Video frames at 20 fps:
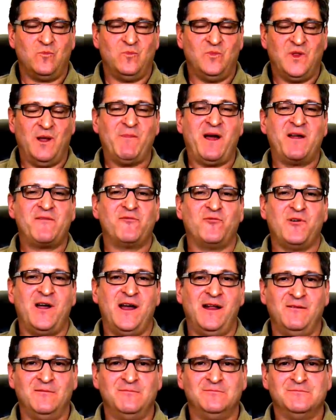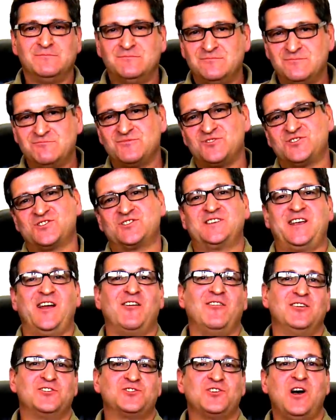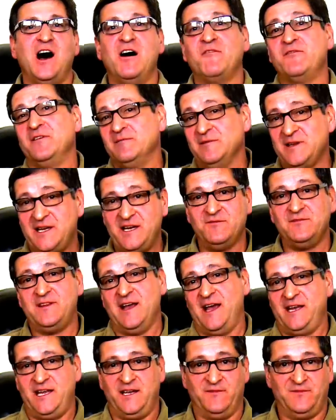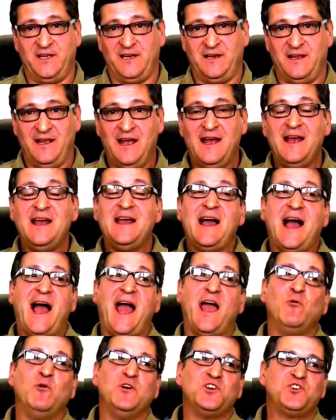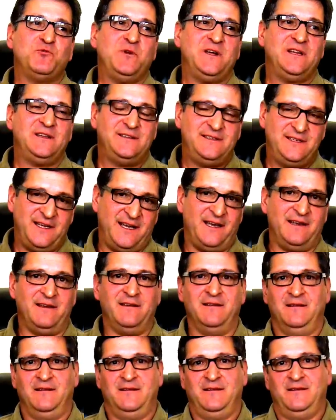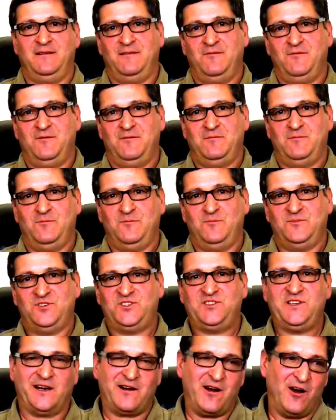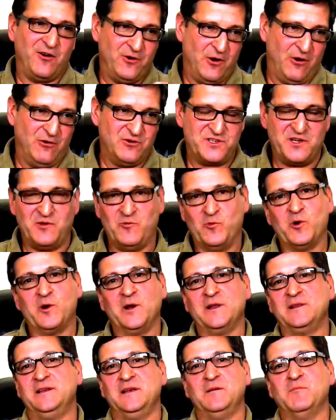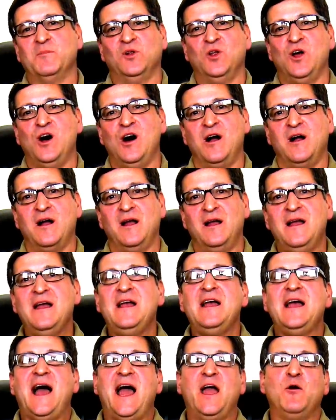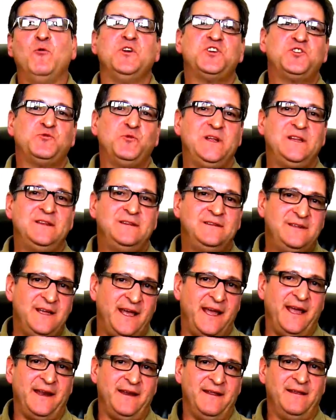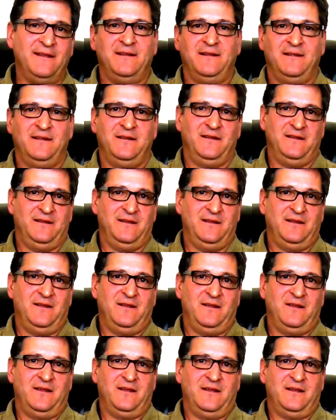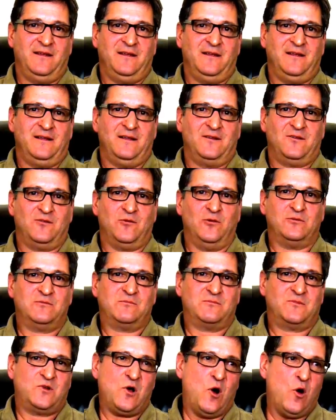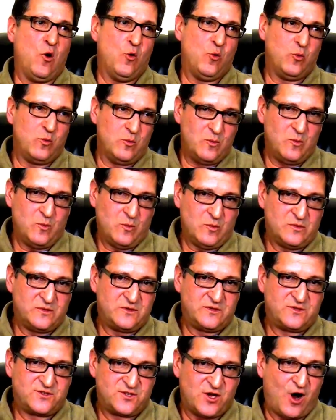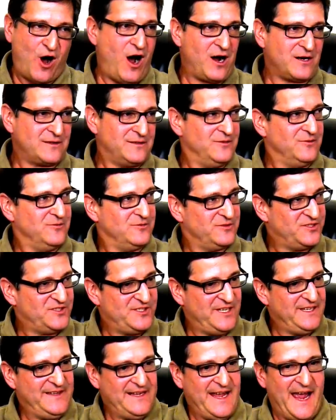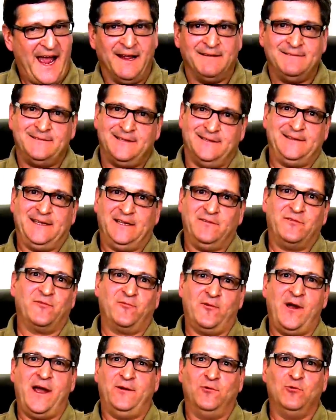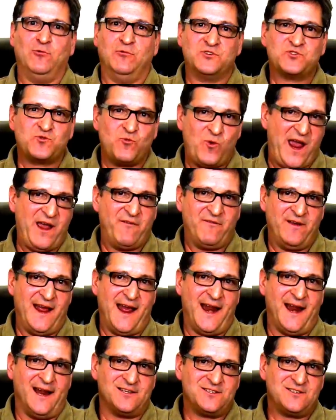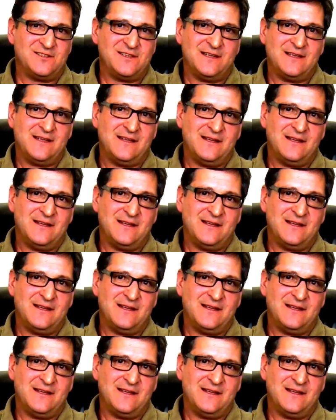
let my friend scare us off and leave that evening. I wish we did stick our nose in where it didn't belong. I wish we did go talk to, see the entity friend who was waving at us.